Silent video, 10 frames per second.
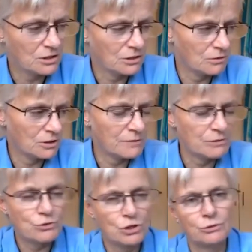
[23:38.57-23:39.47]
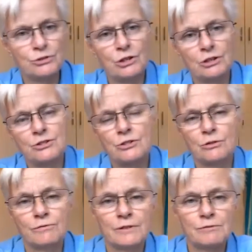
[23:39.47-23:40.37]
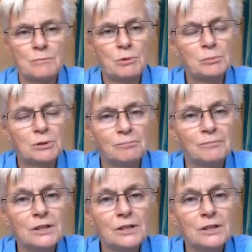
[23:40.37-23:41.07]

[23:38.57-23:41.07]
Not every drone is going to solve every problem.